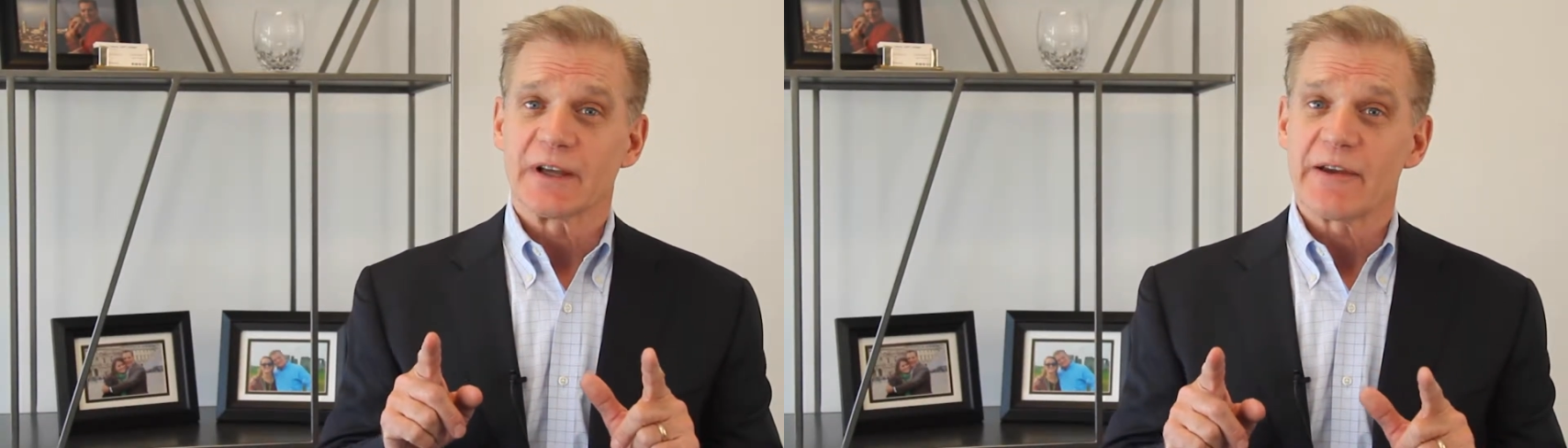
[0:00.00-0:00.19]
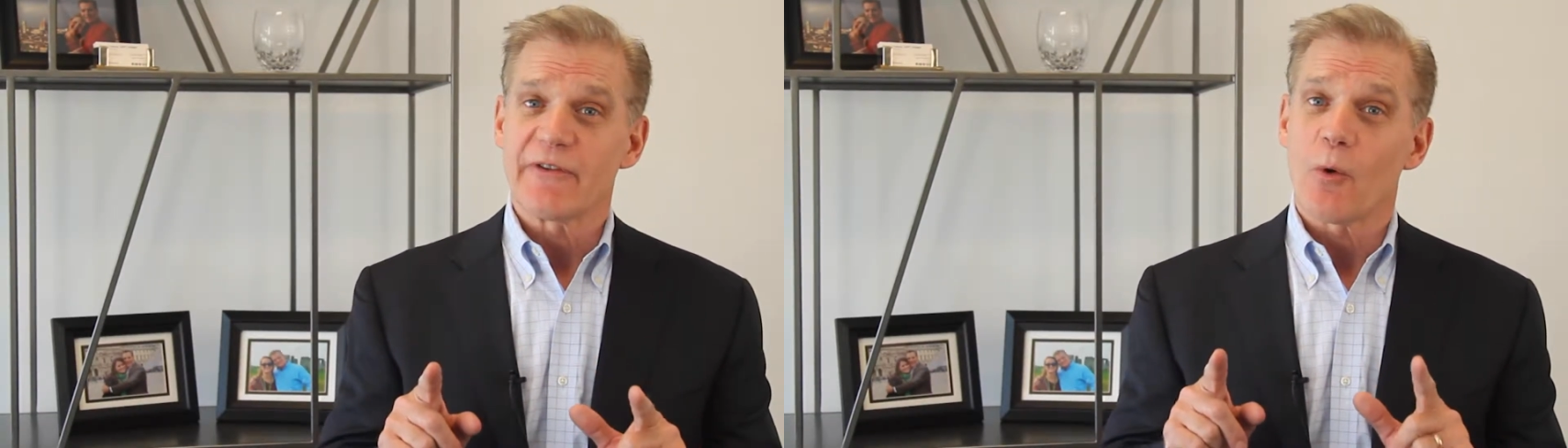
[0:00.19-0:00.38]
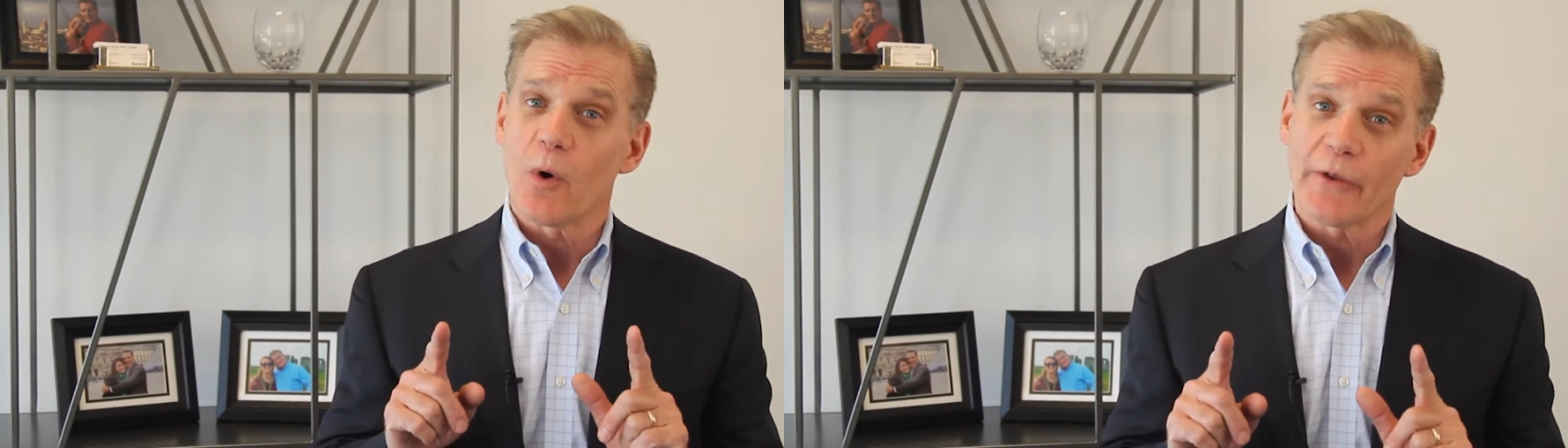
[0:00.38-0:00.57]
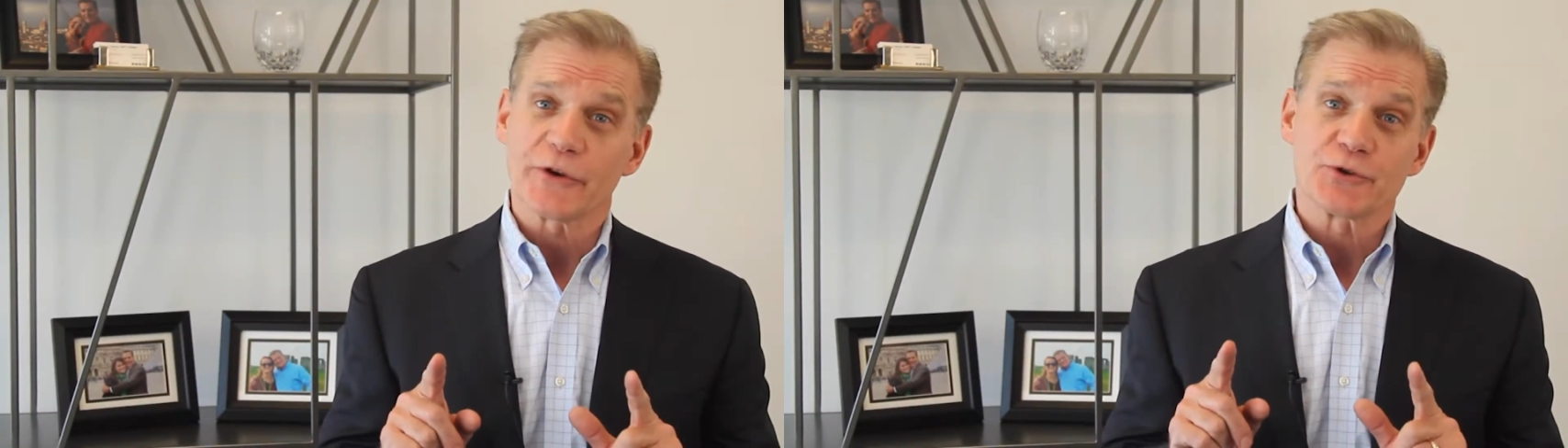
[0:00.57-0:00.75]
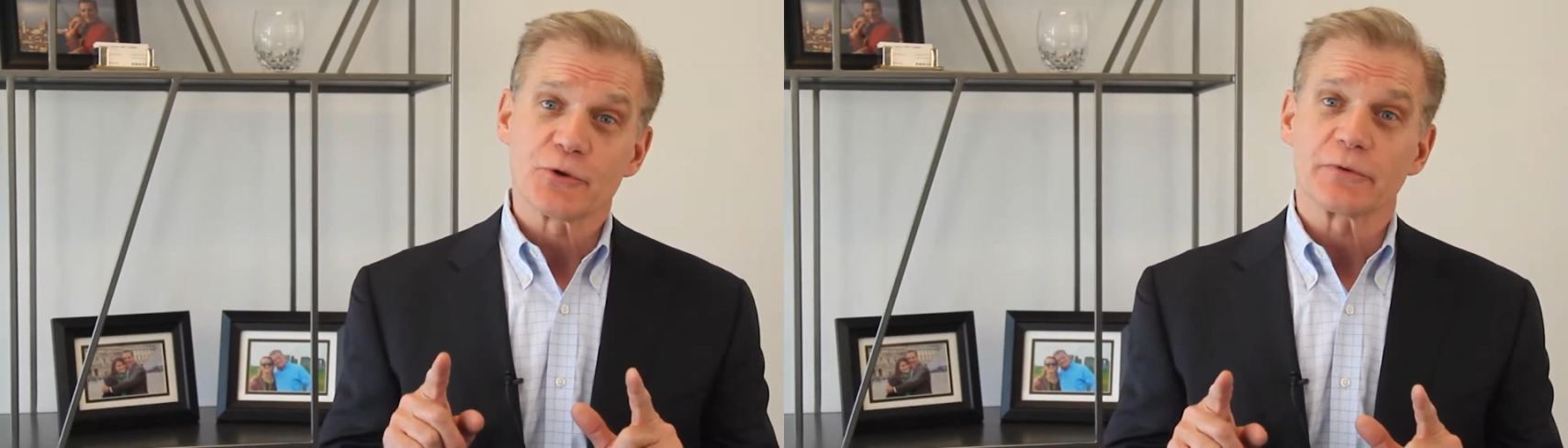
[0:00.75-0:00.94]
if I wanted
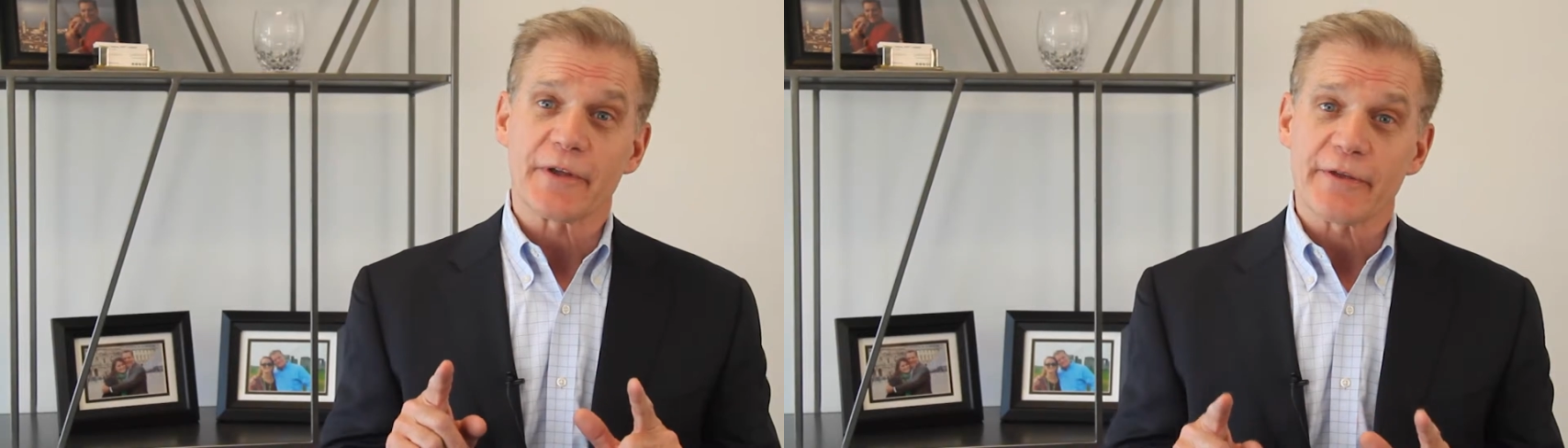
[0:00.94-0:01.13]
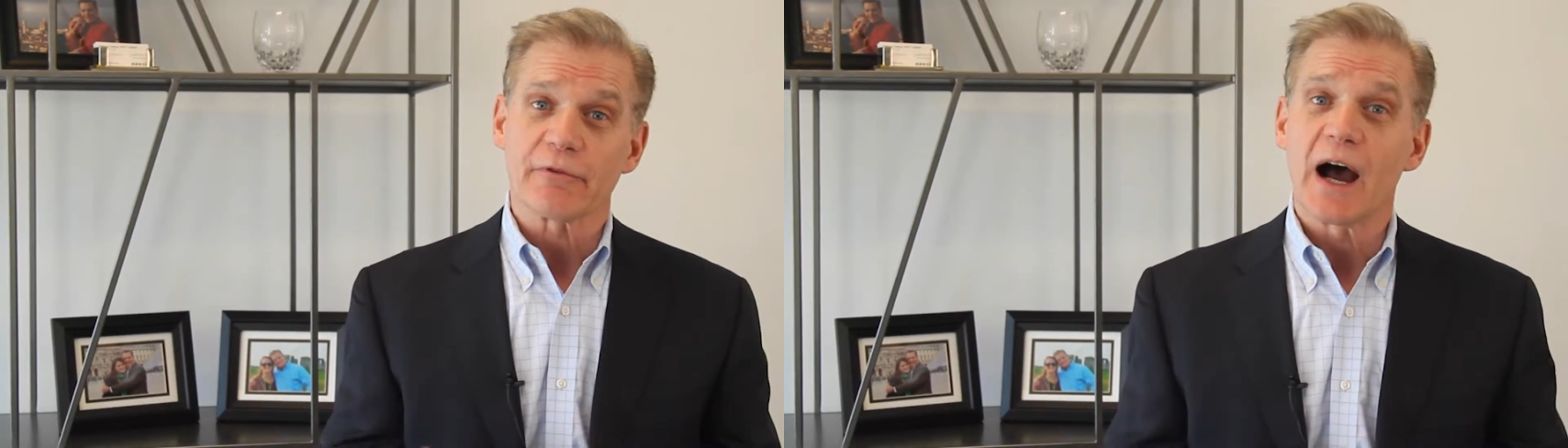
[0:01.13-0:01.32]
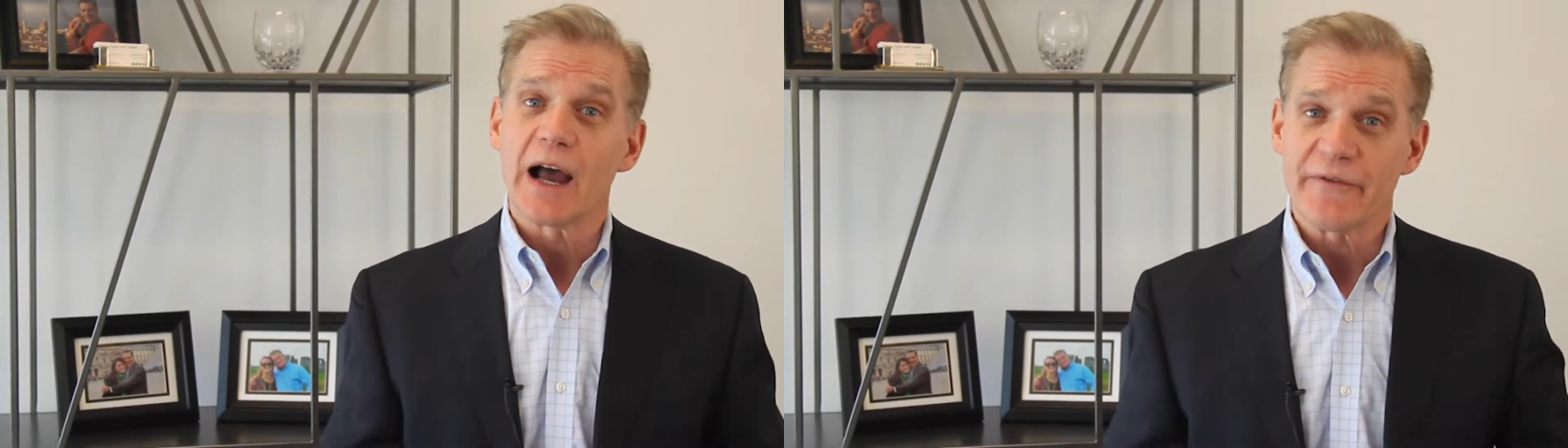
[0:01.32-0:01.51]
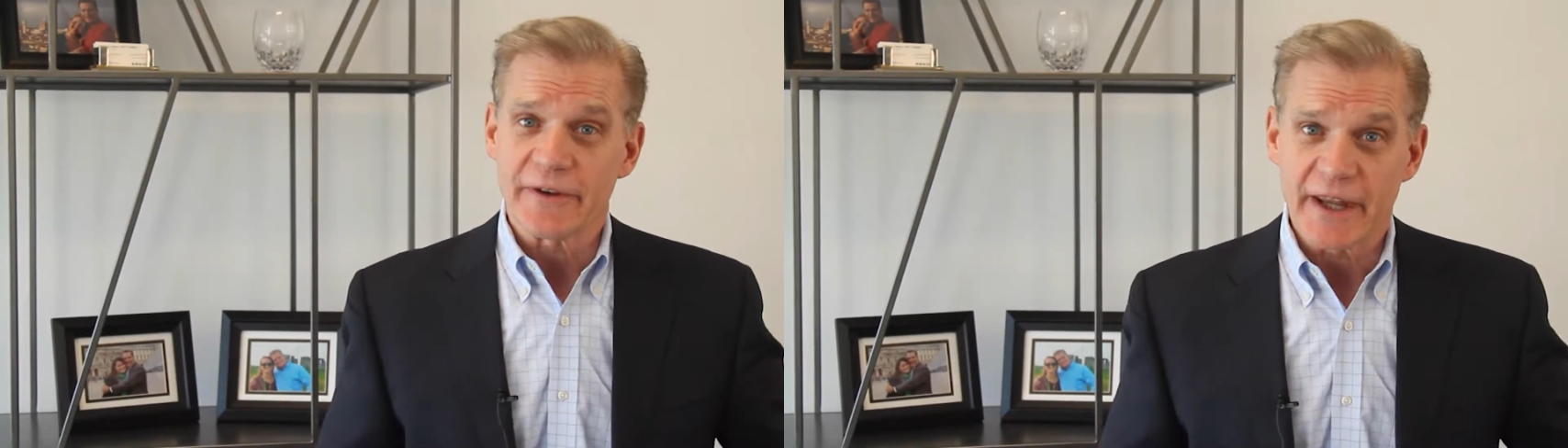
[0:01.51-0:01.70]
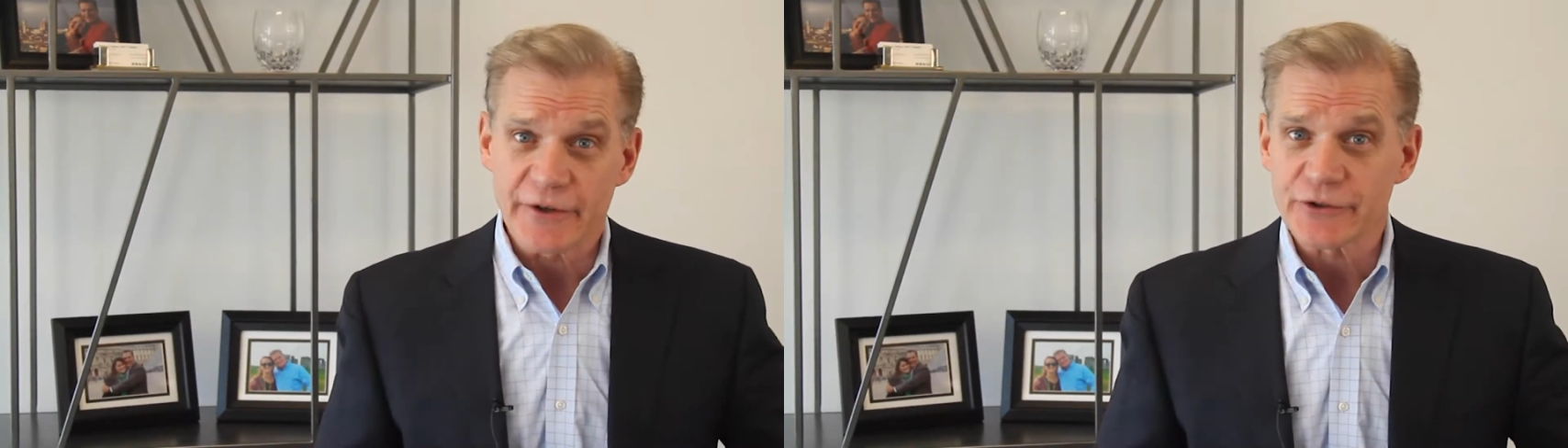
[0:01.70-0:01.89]
to truly thrive
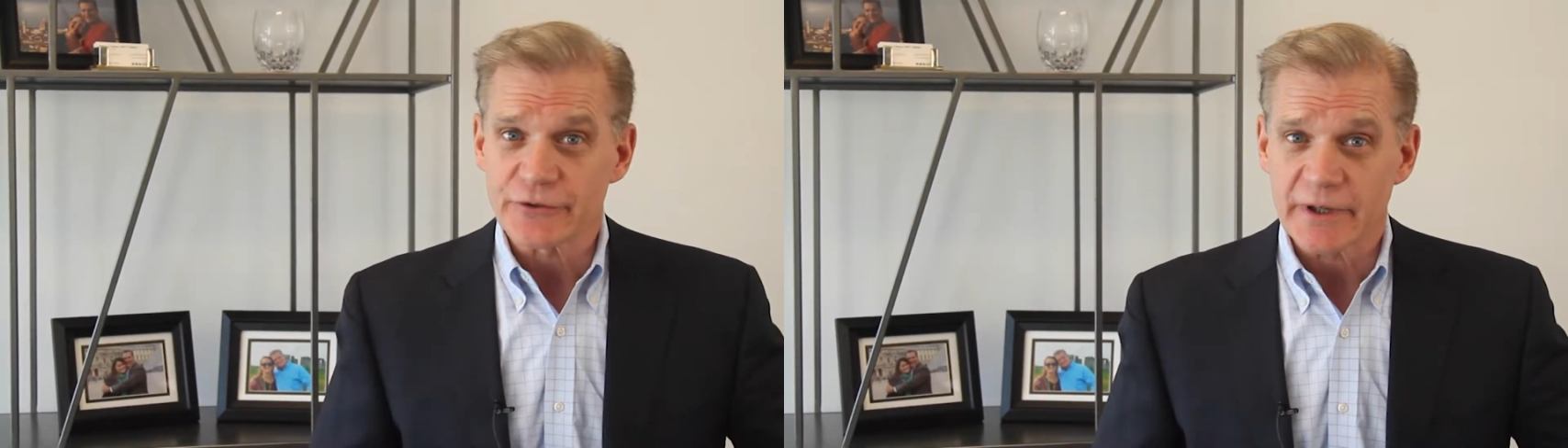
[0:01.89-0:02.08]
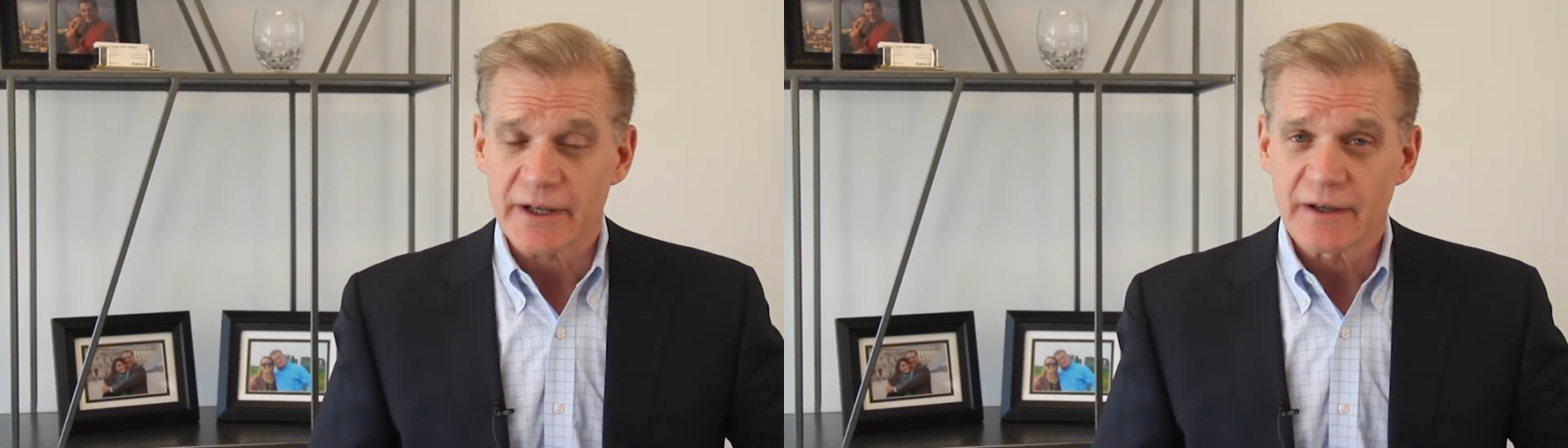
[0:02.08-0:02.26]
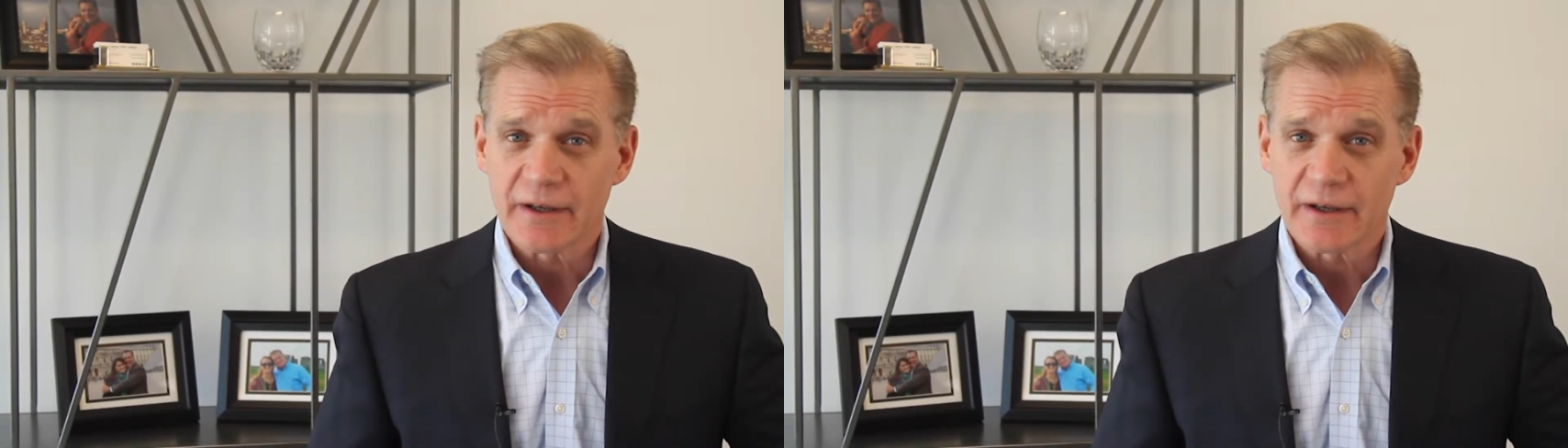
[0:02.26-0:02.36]
in the industry.